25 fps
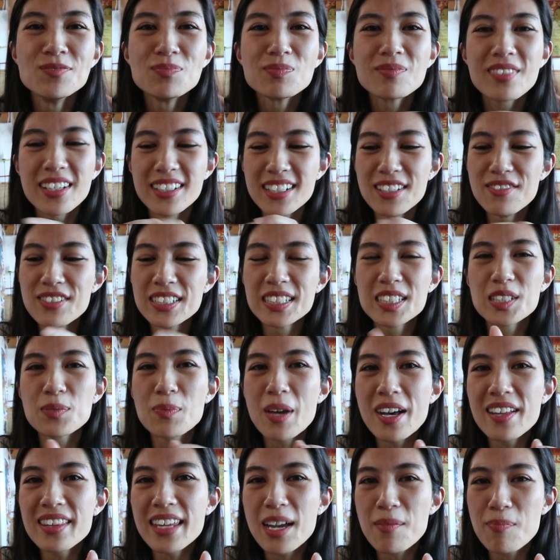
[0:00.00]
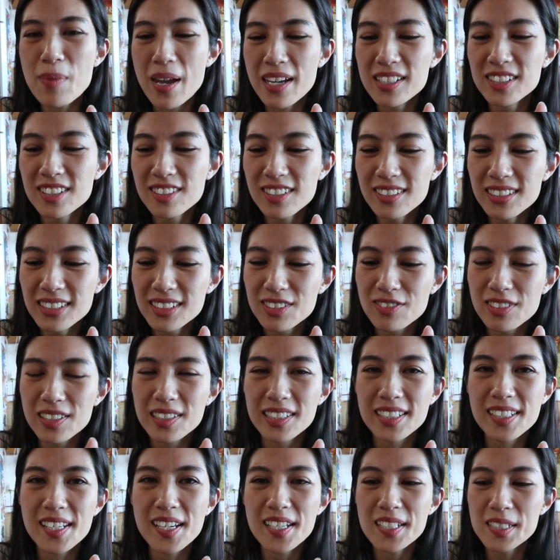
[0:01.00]
Can't even smell that pastry. It's
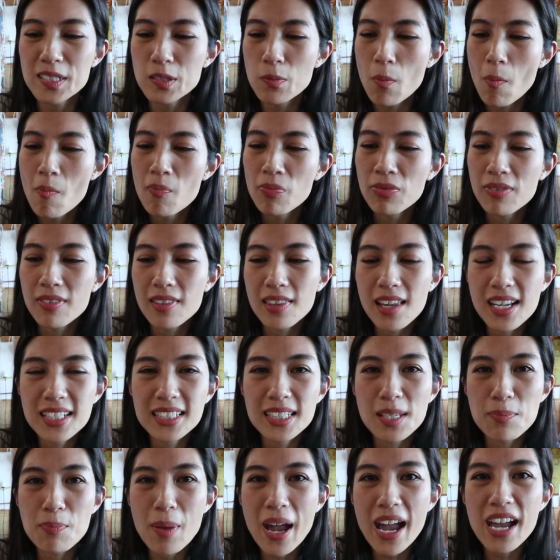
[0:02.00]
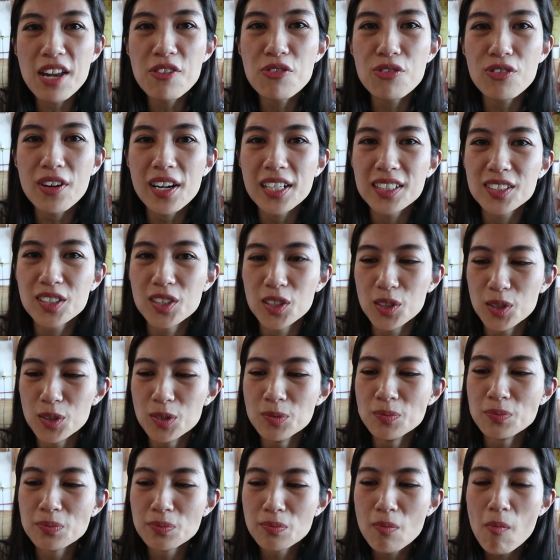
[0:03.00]
really nice. Nicely pan fried too.
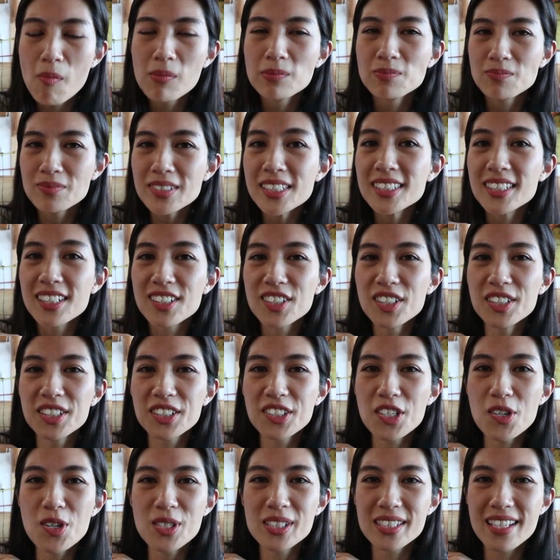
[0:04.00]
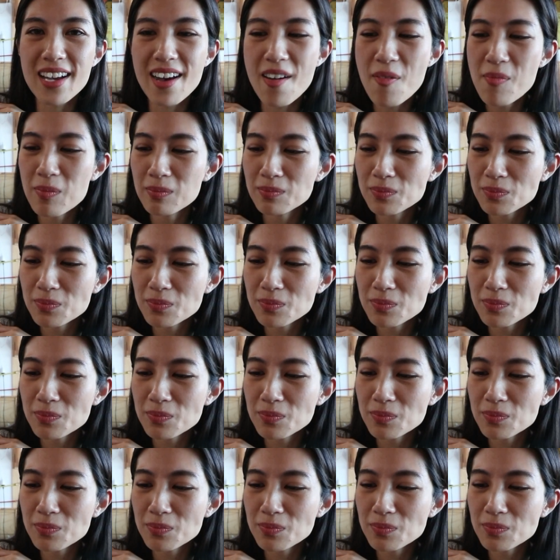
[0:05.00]
That's a good gyoza.